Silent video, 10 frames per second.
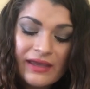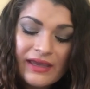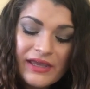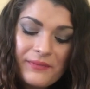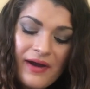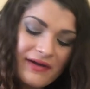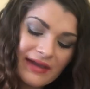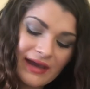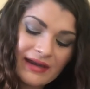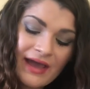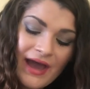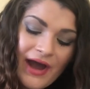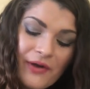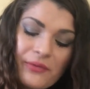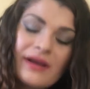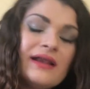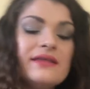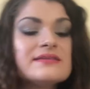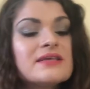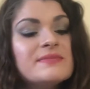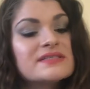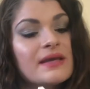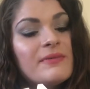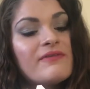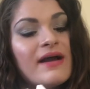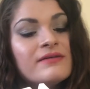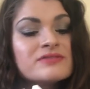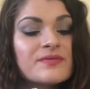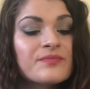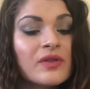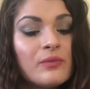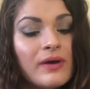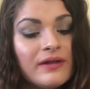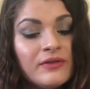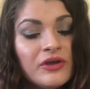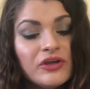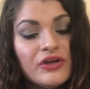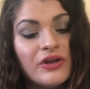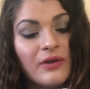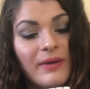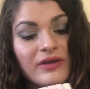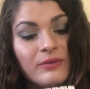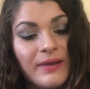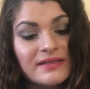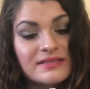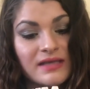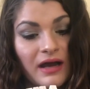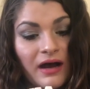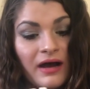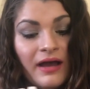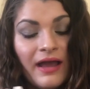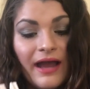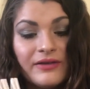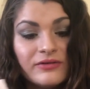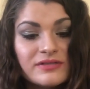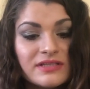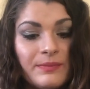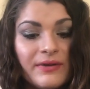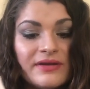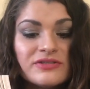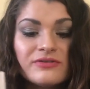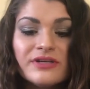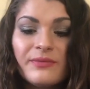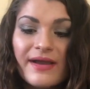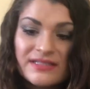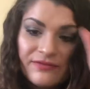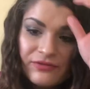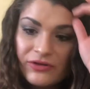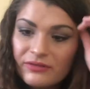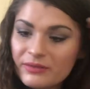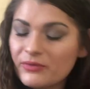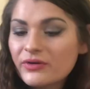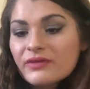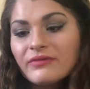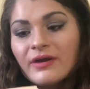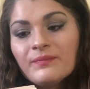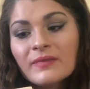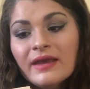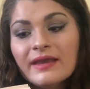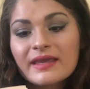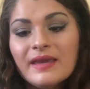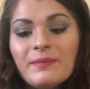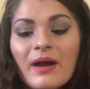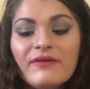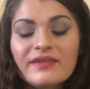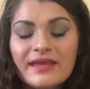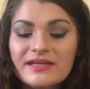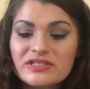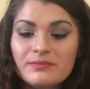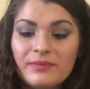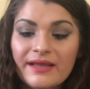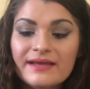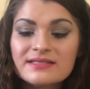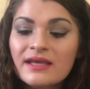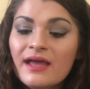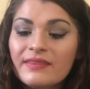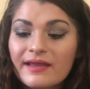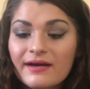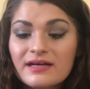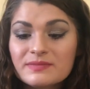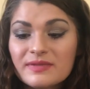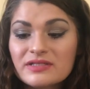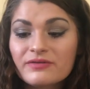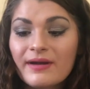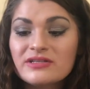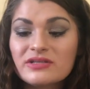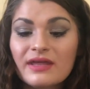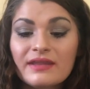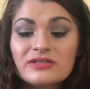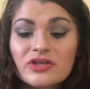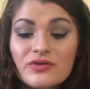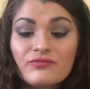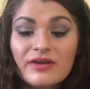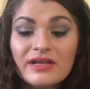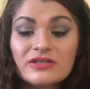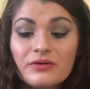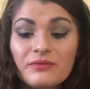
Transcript: "Here you are again. How quickly the summer's come around. Well, you know where your beds are, and your supper is already waiting for you in the morning room. Keep out of the kitchen, please. They asked me to remind you that they really